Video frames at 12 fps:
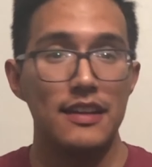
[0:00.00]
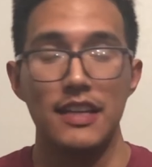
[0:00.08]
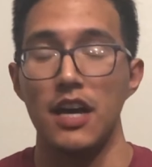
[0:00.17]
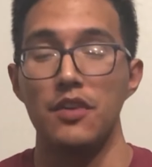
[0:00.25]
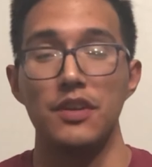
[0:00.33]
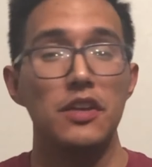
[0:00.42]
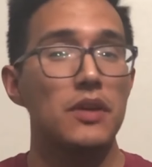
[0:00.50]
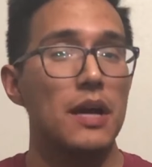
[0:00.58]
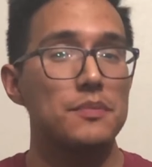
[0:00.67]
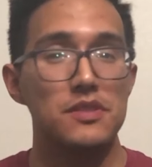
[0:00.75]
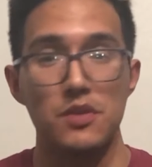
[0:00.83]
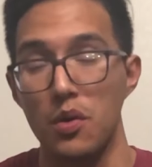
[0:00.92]
Now, knee
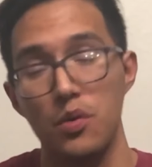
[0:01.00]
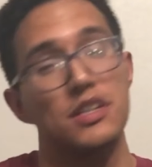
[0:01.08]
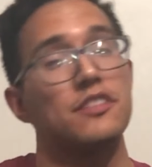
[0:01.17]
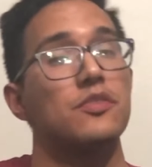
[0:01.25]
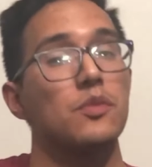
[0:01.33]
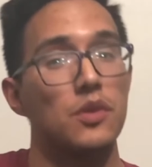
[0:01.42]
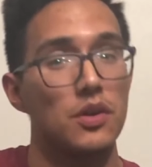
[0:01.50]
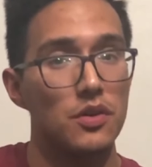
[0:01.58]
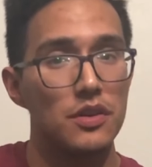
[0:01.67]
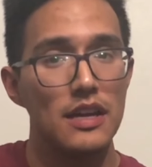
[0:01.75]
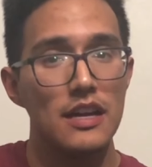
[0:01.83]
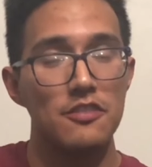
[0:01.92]
wraps is a whole different
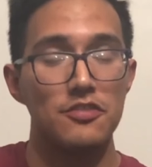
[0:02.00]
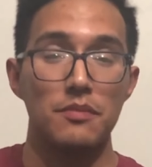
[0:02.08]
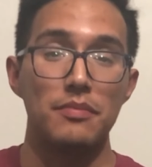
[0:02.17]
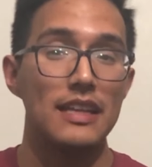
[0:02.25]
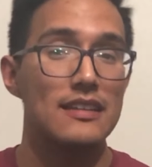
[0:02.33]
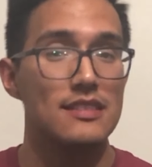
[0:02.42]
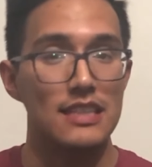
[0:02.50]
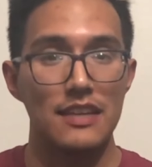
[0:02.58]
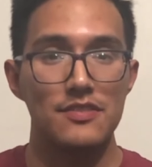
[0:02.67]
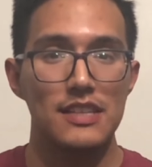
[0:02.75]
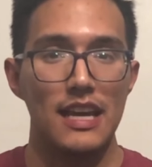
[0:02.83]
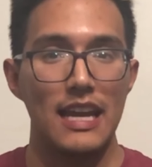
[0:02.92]
world from knee
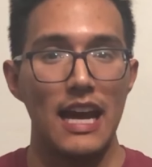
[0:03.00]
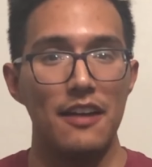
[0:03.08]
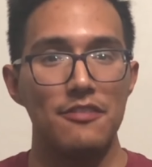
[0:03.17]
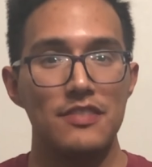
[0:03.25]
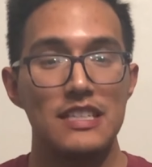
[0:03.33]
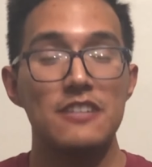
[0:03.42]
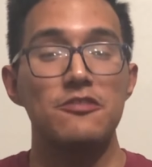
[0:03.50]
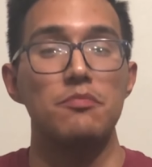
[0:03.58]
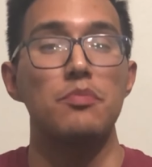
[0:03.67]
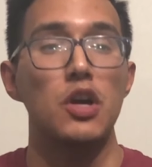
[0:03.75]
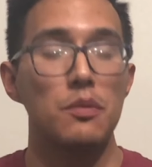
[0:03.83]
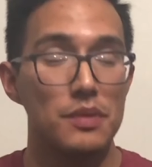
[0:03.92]
sleeves and have different
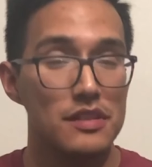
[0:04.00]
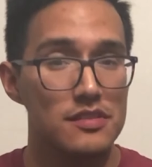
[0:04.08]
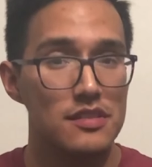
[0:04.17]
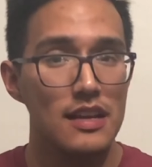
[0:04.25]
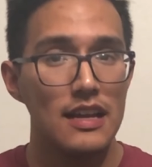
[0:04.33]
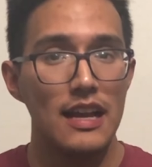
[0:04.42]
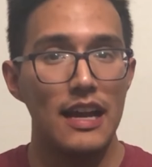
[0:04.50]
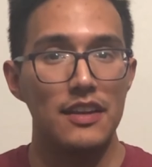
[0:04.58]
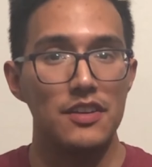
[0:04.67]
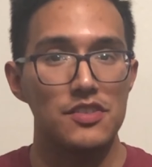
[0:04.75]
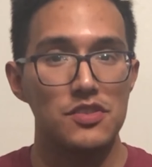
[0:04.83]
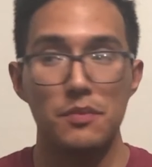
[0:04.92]
purpose, and
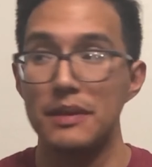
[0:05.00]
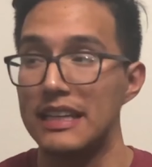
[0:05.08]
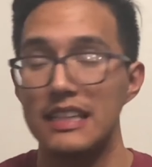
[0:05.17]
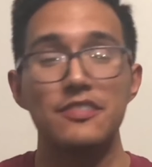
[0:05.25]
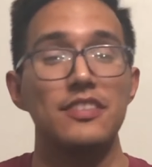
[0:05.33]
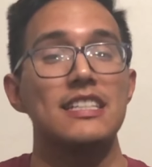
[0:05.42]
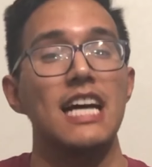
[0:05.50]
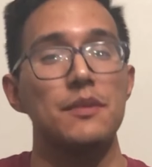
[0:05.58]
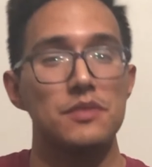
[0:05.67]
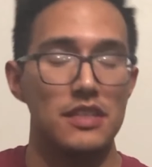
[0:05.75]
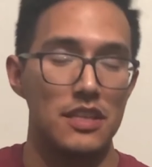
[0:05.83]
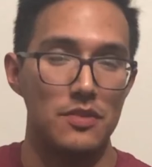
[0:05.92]
there's so many different
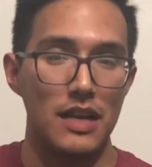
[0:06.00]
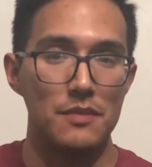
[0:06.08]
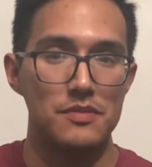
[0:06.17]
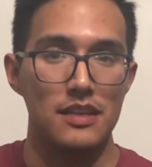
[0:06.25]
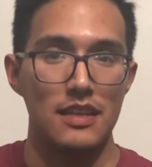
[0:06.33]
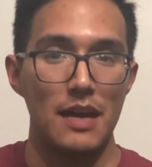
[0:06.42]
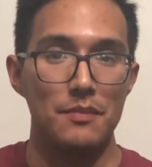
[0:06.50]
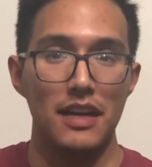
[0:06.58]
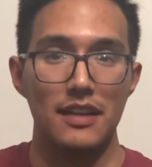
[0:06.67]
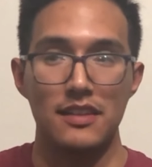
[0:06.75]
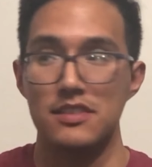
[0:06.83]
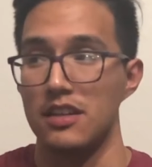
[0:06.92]
types of knee wraps that I'm not
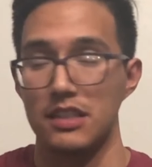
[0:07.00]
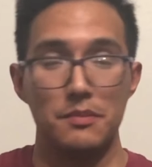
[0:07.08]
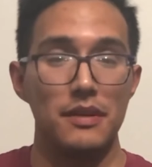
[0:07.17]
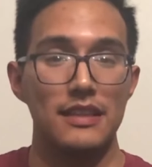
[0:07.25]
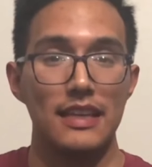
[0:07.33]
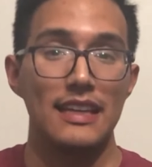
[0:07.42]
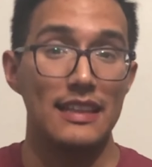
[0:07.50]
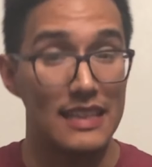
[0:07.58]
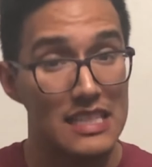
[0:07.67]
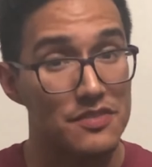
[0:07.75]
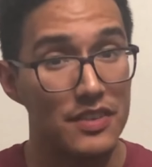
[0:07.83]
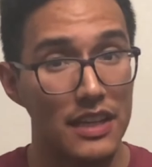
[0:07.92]
gonna talk about that in
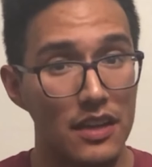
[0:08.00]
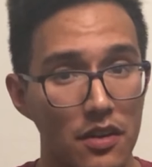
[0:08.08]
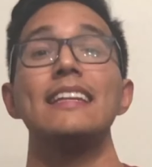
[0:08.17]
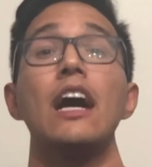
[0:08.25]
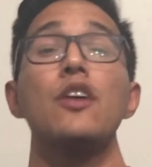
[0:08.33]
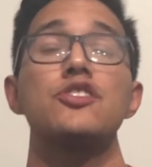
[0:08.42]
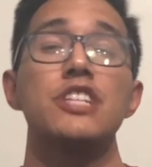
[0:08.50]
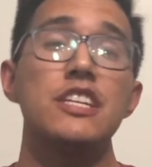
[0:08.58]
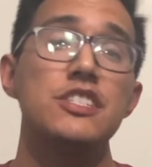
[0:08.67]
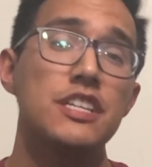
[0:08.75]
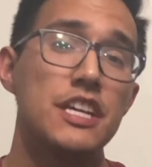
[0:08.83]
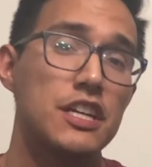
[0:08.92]
this video. Now,
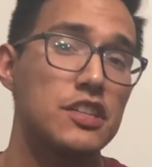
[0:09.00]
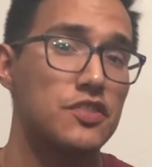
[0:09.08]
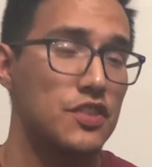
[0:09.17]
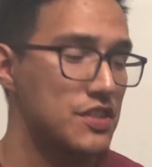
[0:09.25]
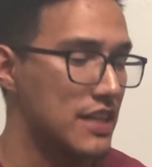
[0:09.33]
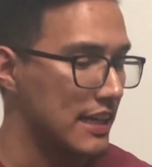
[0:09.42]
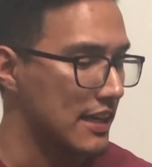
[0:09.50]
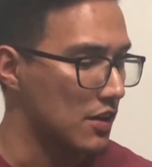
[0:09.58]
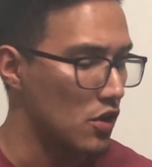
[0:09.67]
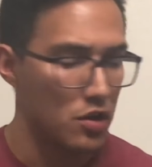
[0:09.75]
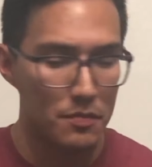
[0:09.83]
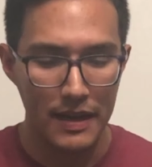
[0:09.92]
changing gears for a second and
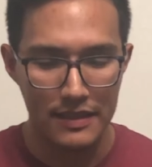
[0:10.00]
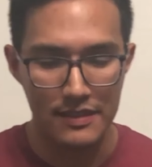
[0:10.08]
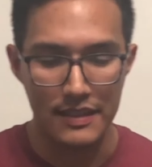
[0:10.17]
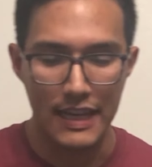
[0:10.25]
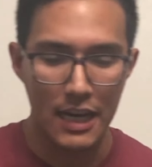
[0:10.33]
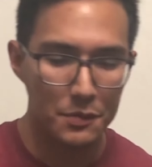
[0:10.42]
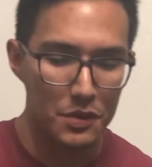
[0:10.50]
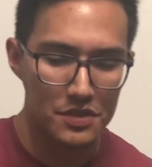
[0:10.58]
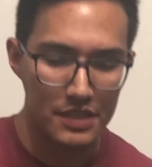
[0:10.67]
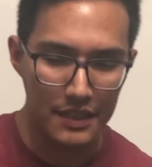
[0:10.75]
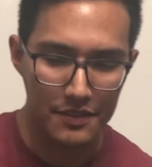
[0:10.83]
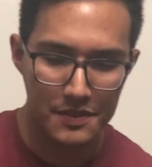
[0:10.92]
going back to the elbow
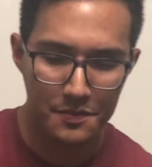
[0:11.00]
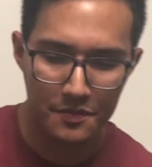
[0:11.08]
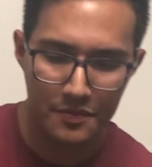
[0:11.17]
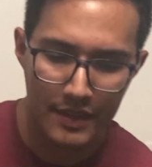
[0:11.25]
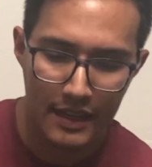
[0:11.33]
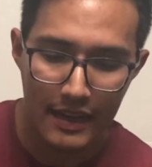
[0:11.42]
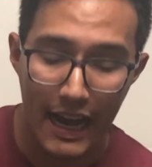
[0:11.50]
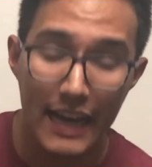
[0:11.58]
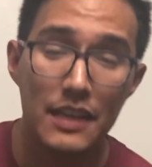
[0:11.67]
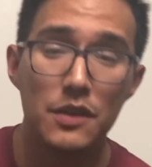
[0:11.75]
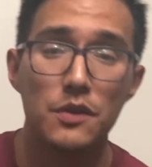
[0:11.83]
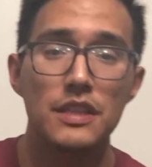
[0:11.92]
sleeves, I
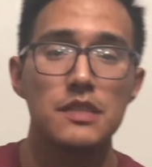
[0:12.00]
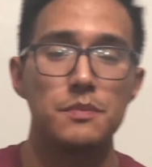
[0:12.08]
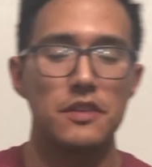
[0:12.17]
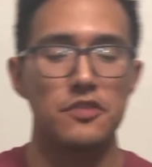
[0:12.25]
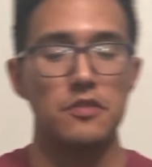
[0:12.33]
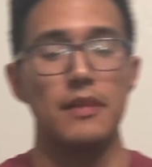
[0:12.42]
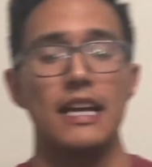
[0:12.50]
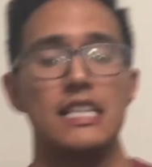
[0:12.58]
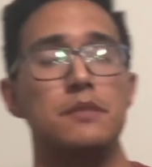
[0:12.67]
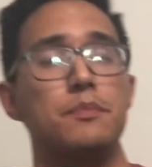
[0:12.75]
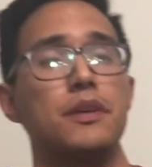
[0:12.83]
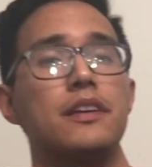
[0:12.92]
can only speak from my
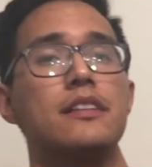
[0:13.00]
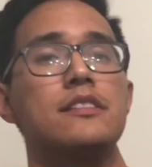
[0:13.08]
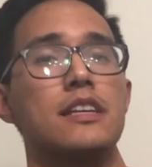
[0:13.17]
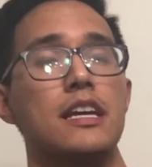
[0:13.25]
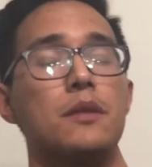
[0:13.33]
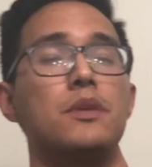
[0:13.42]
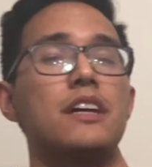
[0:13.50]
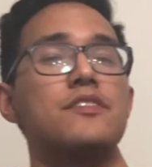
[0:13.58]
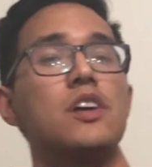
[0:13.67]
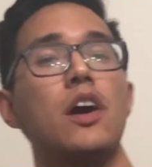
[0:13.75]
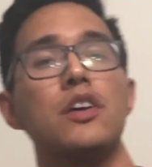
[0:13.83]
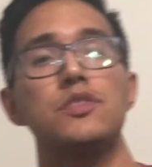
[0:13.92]
experience and what I've
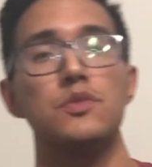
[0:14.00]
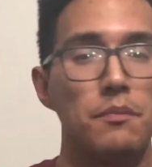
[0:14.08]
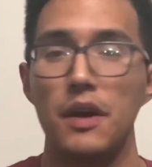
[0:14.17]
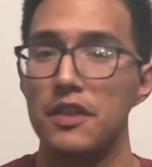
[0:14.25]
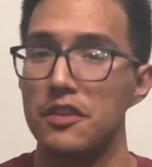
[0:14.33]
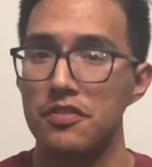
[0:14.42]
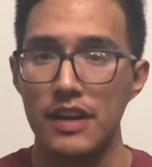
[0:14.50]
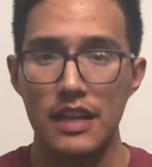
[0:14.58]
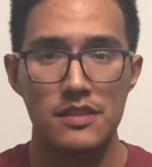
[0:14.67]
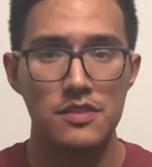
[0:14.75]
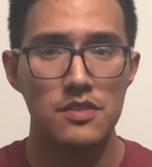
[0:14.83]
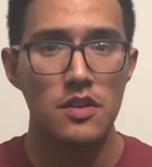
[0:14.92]
talked to other
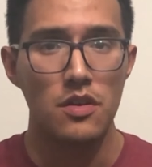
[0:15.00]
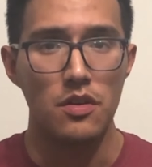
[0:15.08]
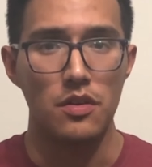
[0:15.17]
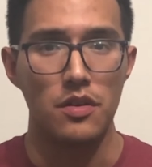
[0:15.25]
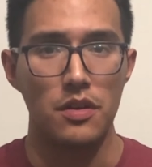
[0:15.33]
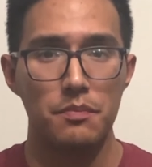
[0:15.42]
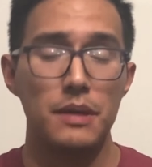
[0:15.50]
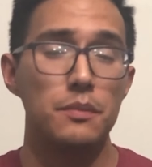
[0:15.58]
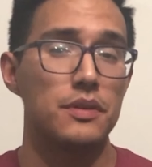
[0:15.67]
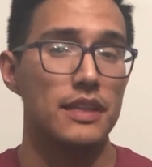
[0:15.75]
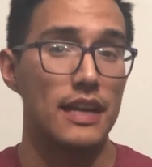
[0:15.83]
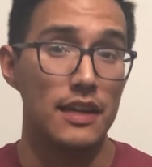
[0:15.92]
friends or
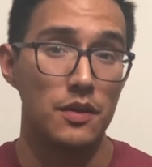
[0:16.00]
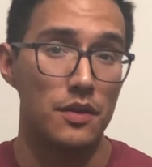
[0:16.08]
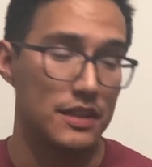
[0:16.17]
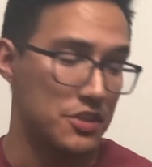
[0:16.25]
people that I know at the